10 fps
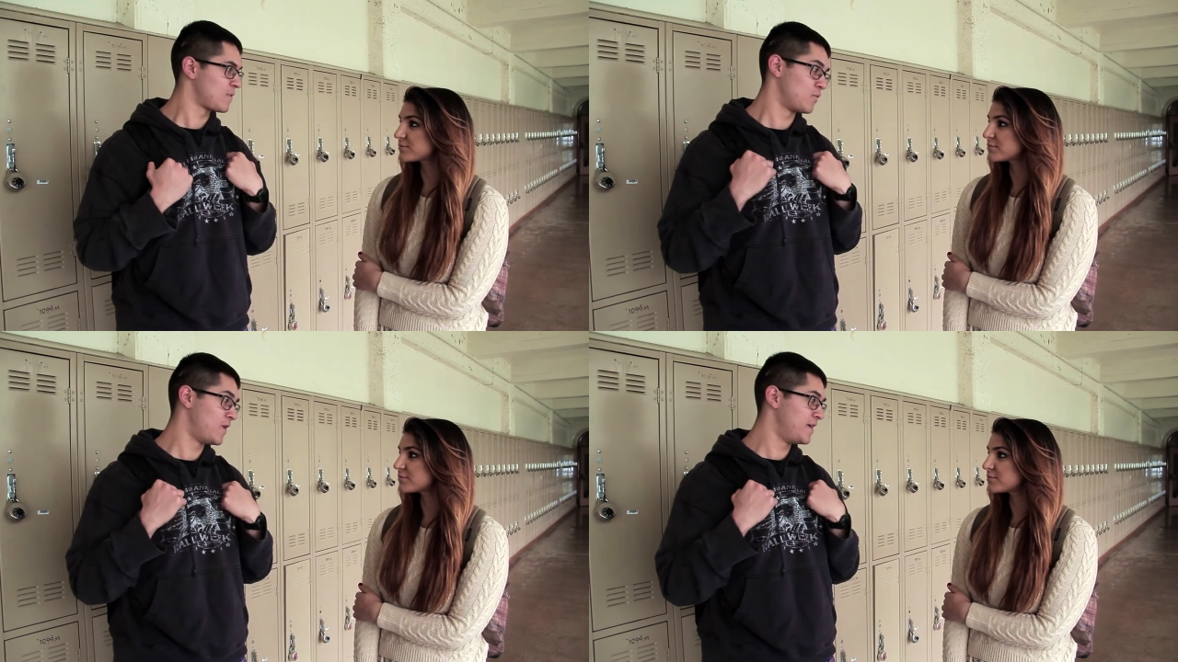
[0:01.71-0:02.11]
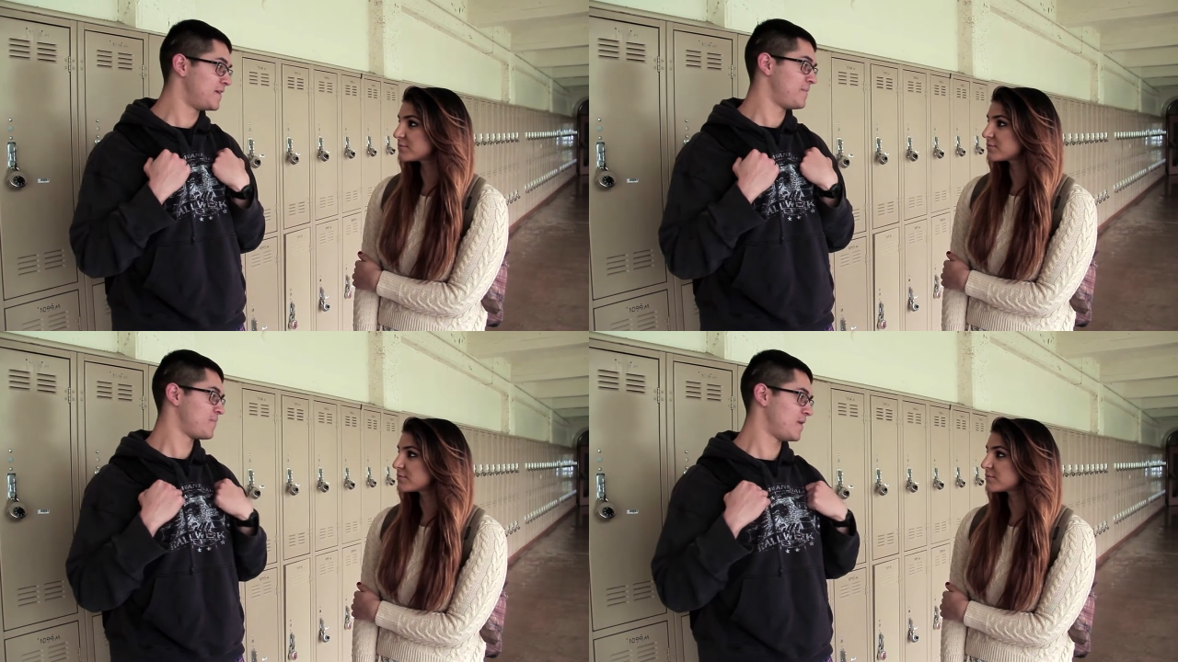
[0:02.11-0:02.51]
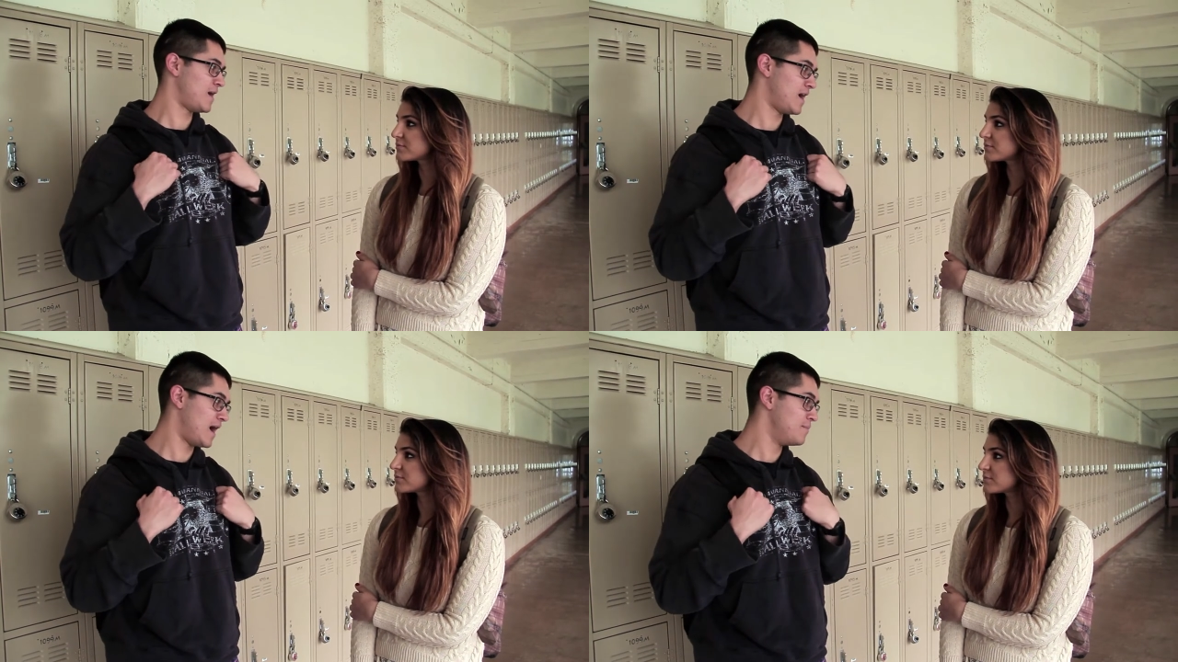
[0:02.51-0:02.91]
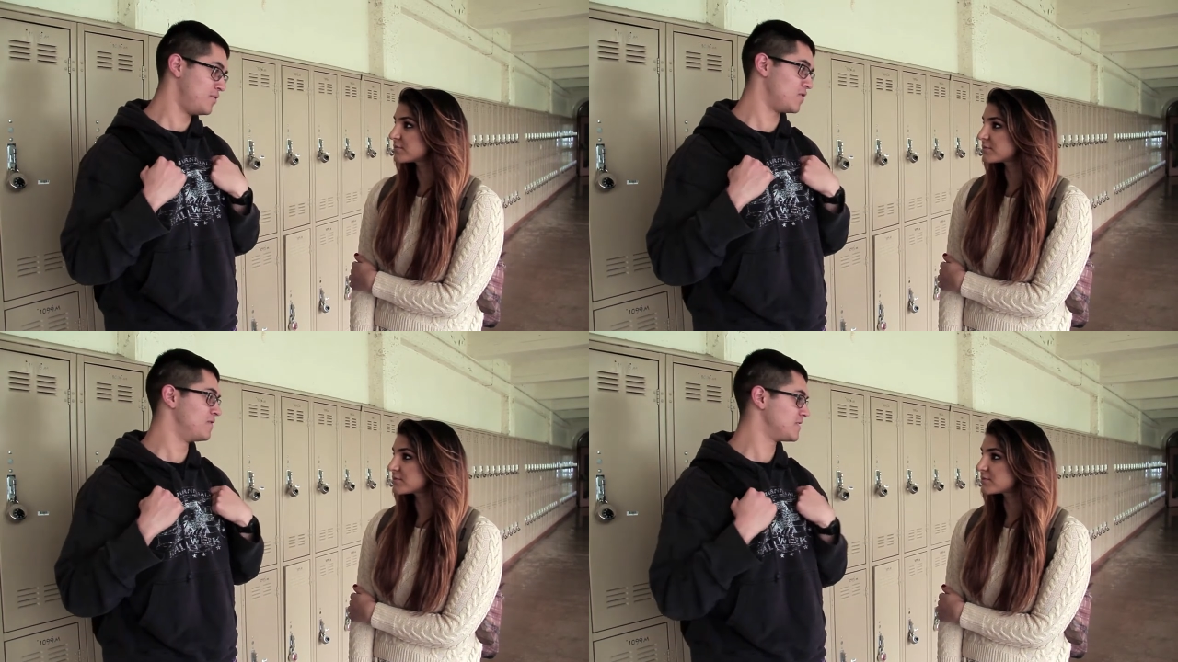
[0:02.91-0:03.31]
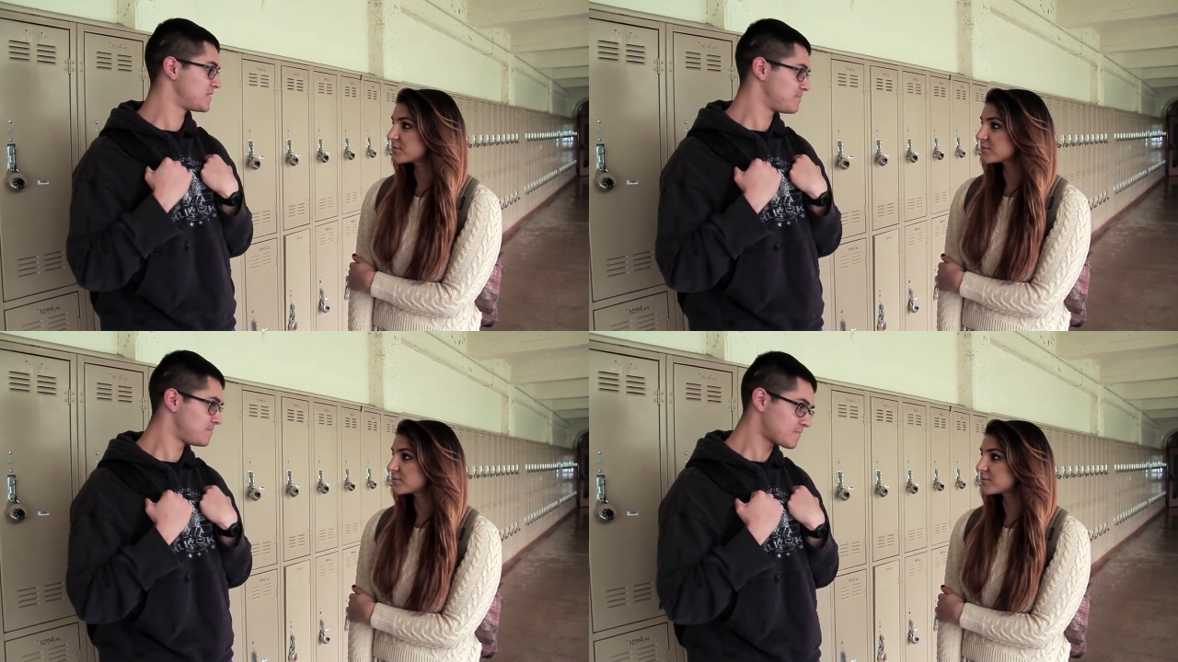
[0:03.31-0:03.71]
Speaker 1: Ryan, I'm
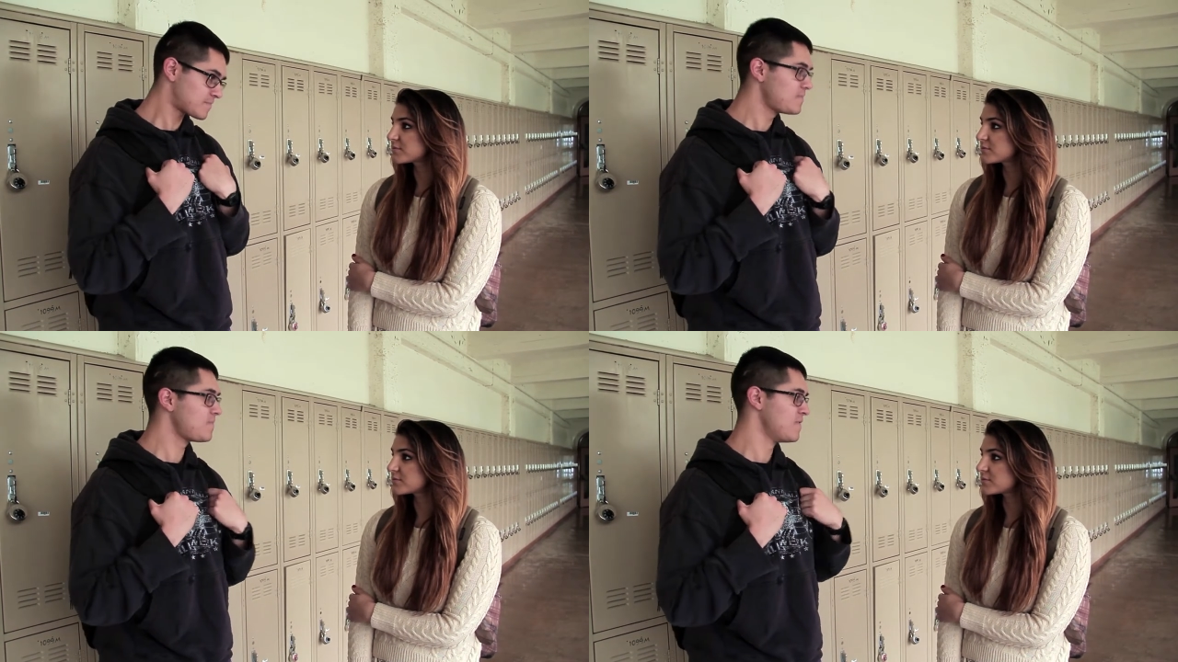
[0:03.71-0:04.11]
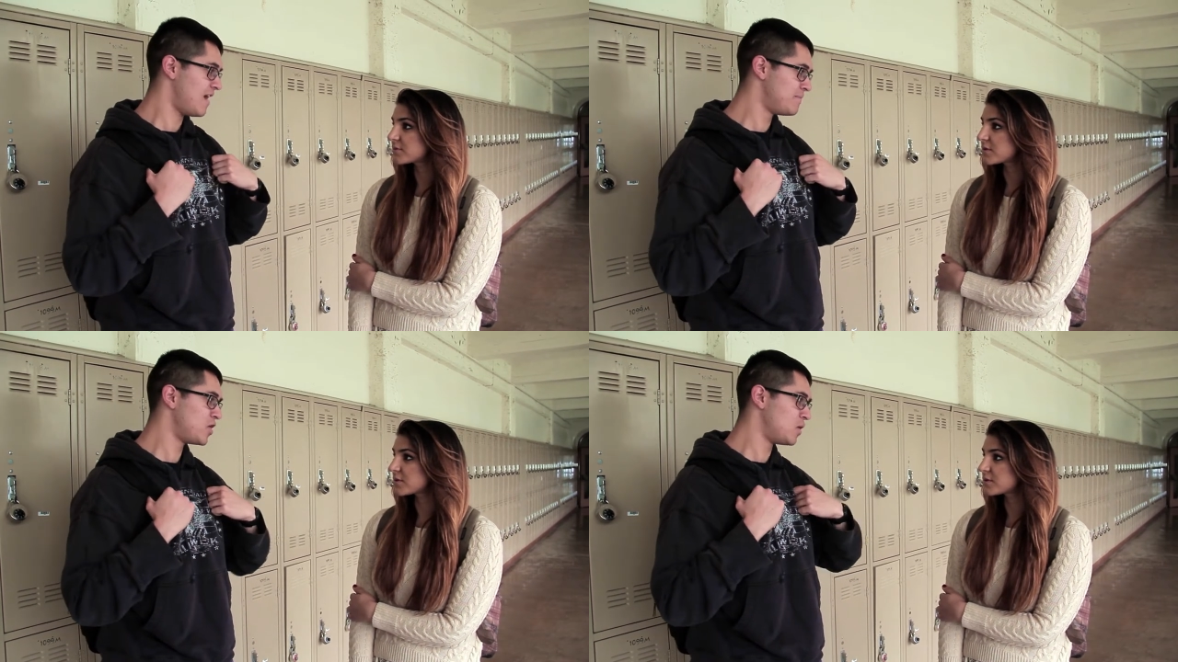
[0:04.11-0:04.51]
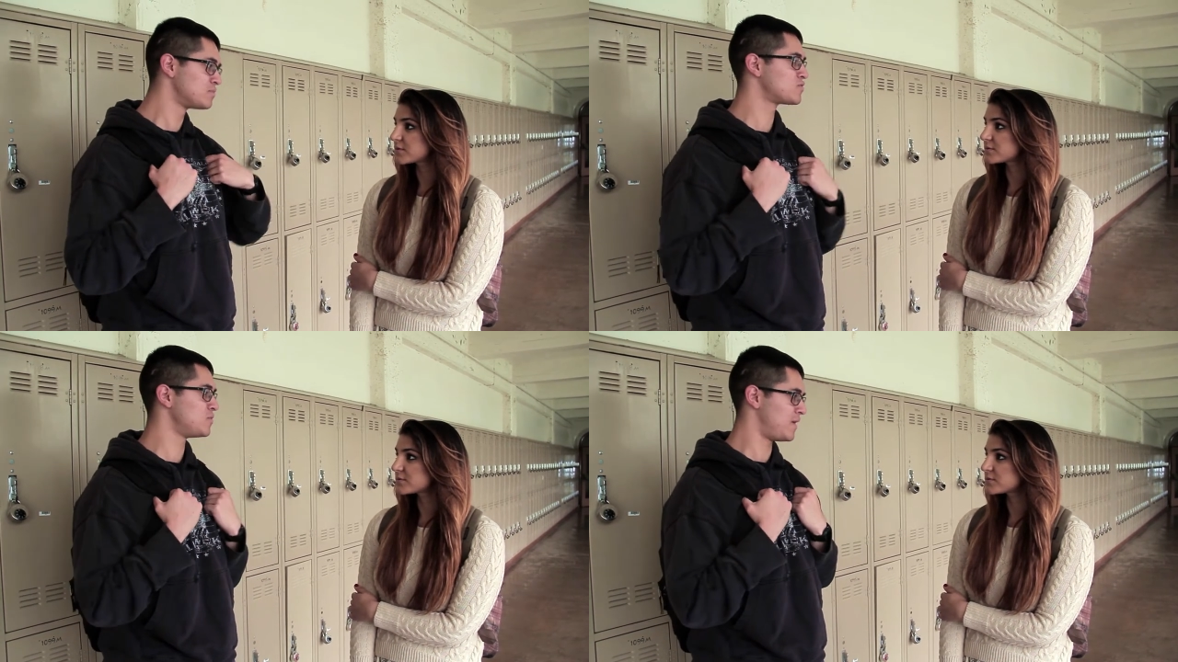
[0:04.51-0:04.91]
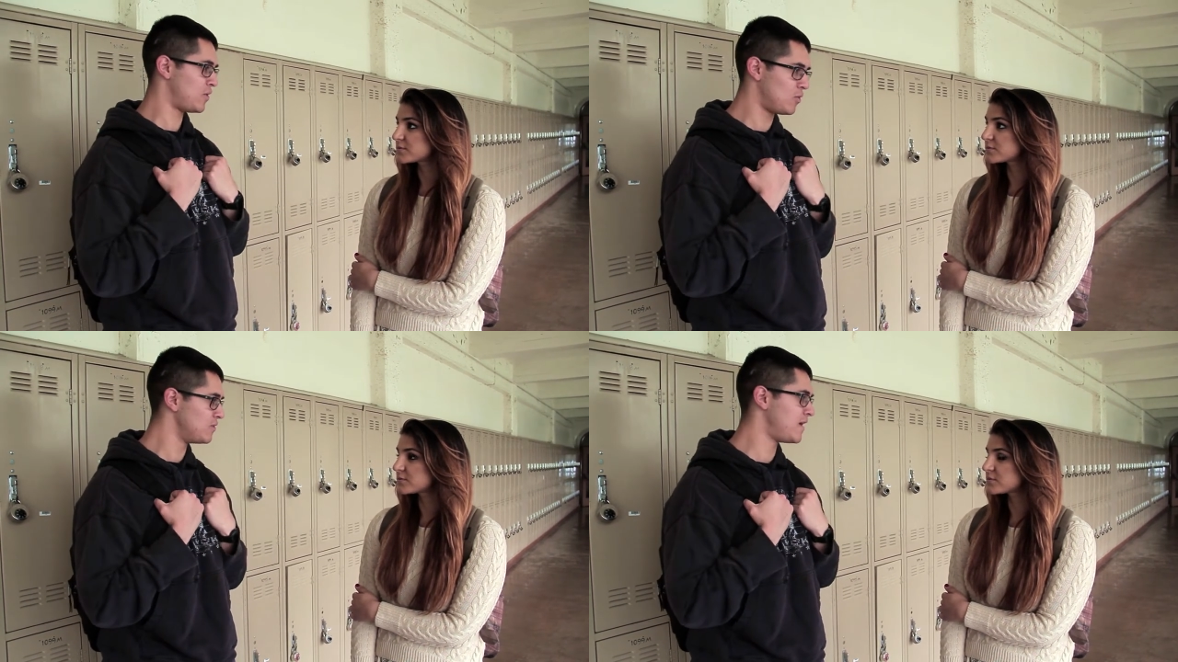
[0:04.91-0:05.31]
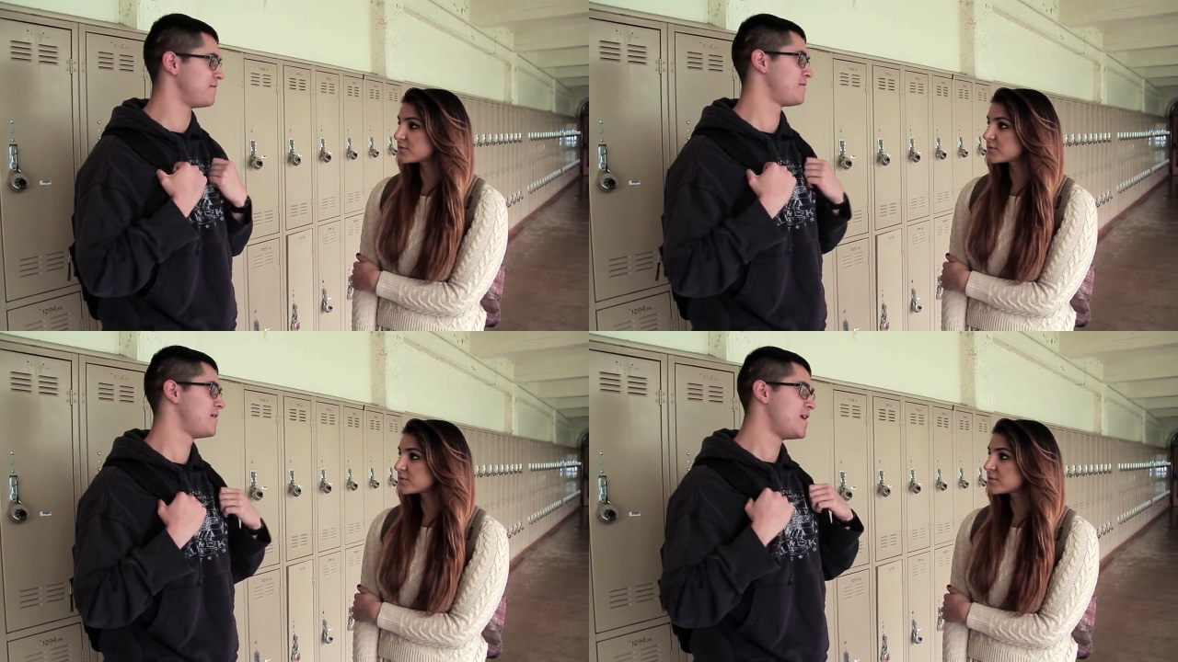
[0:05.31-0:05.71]
nervous. I've been homeschooled my whole life,